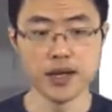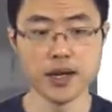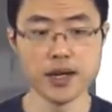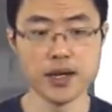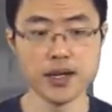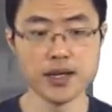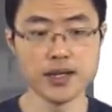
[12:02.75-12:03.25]

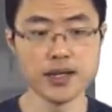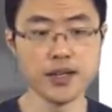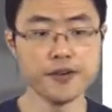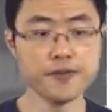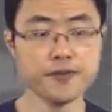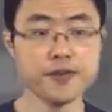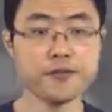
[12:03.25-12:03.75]
Uh,
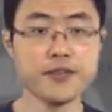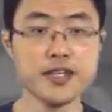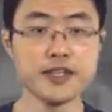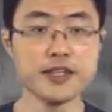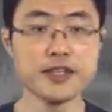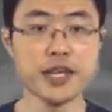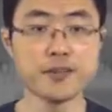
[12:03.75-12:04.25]
if the
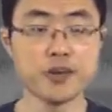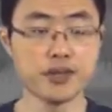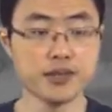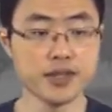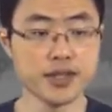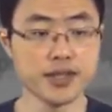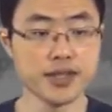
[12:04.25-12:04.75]
VC
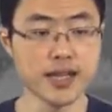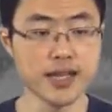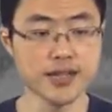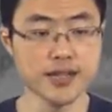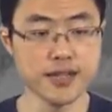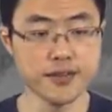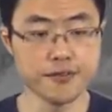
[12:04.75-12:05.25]
dimension is
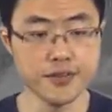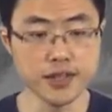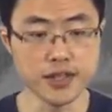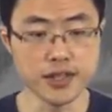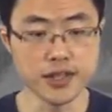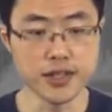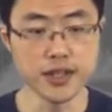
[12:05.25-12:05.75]
less than
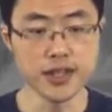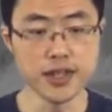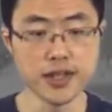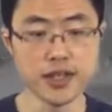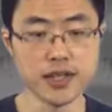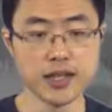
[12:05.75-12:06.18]
infinity,